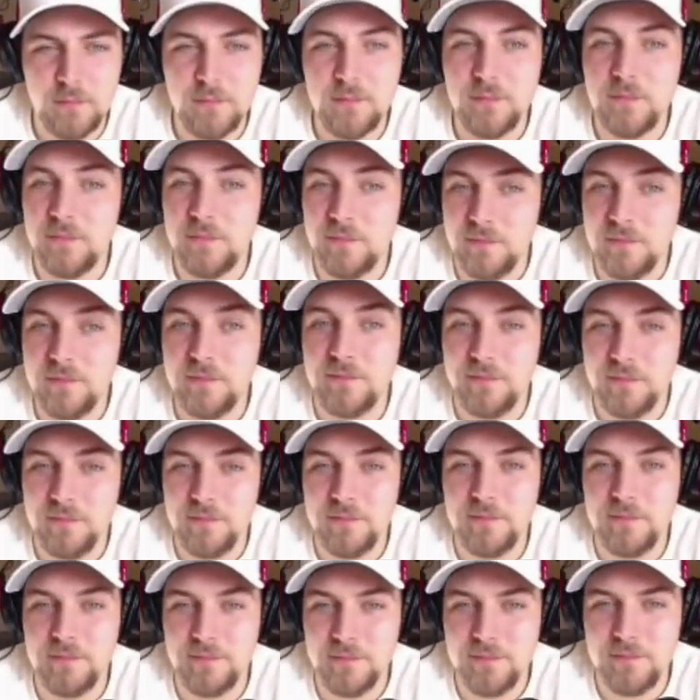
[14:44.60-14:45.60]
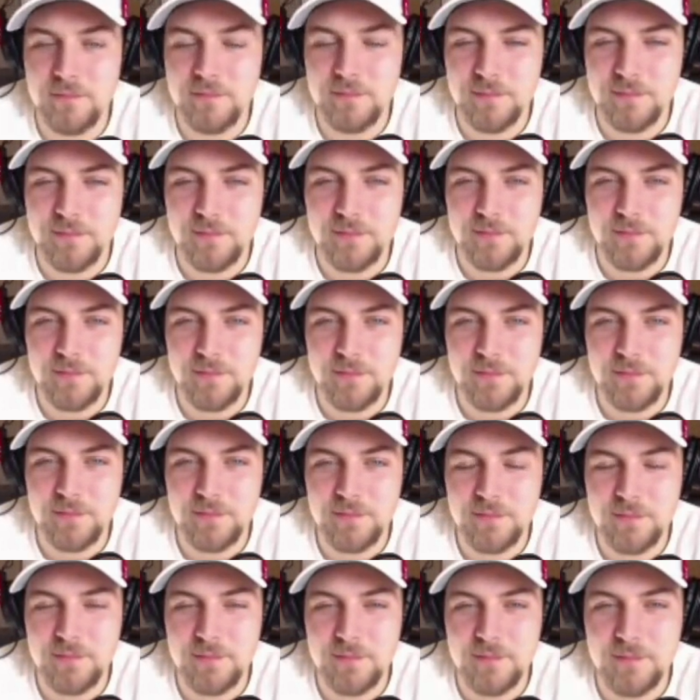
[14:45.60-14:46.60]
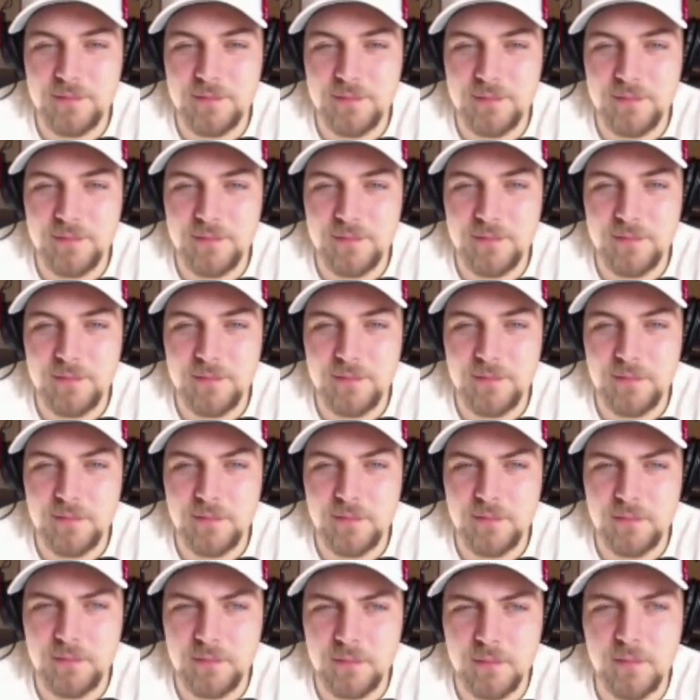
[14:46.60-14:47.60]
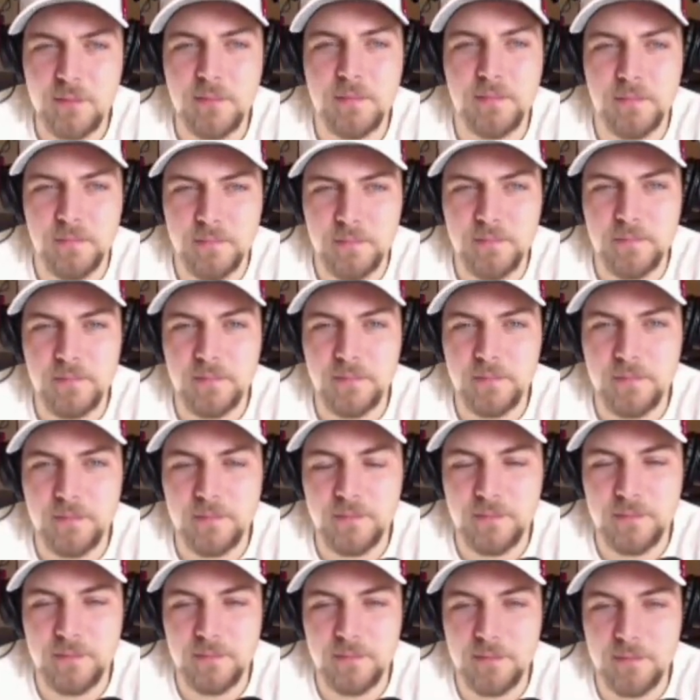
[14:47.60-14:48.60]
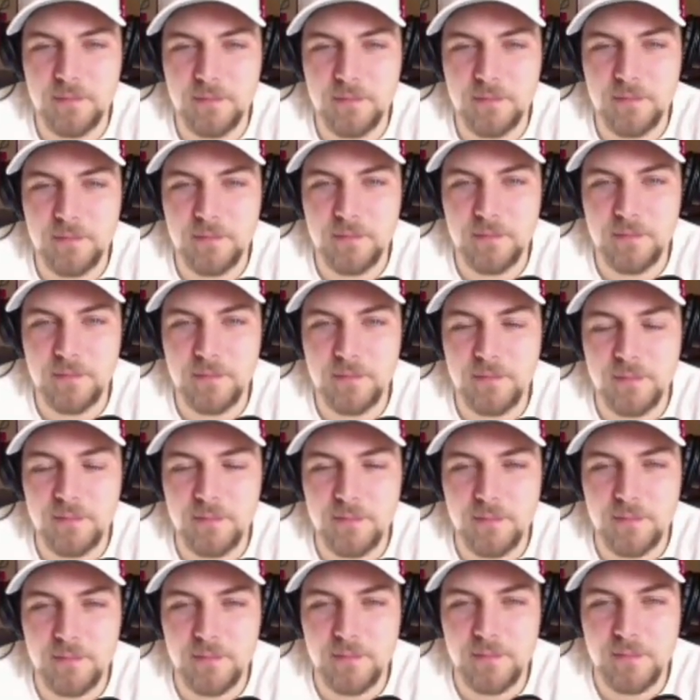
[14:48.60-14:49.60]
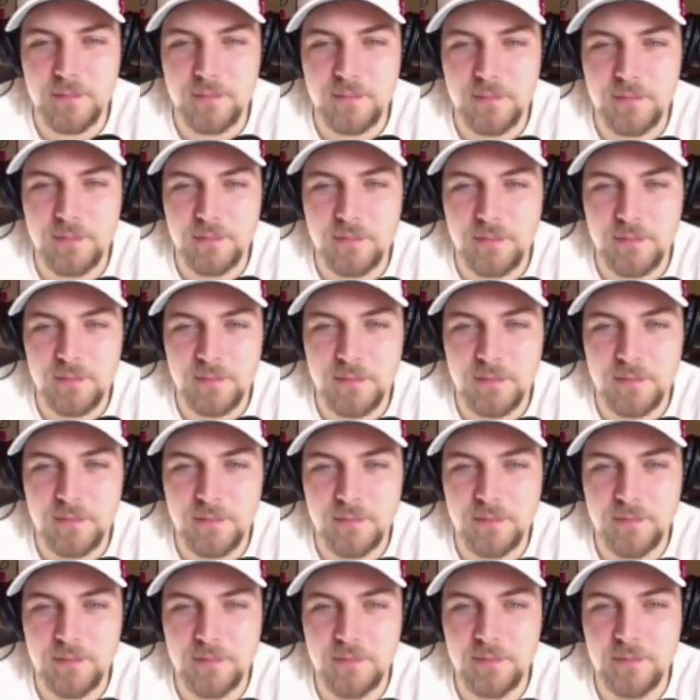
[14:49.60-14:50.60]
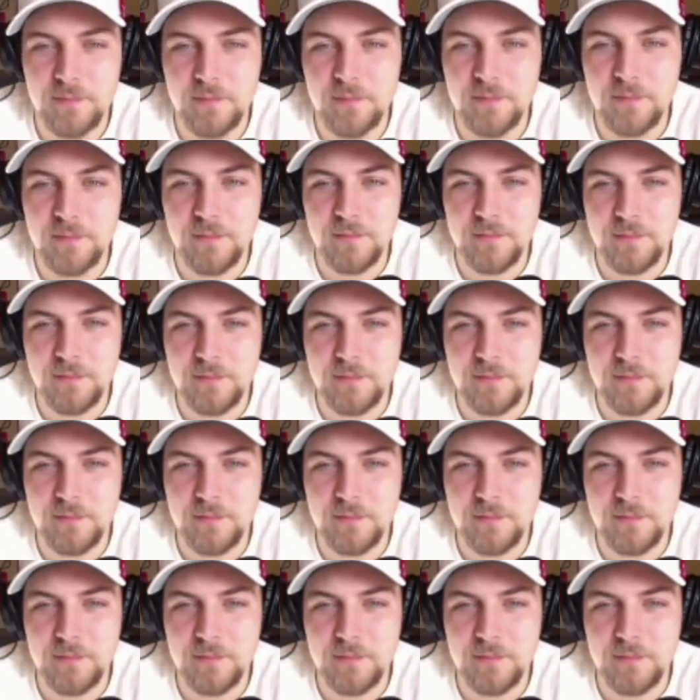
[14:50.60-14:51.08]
The person shown says nothing.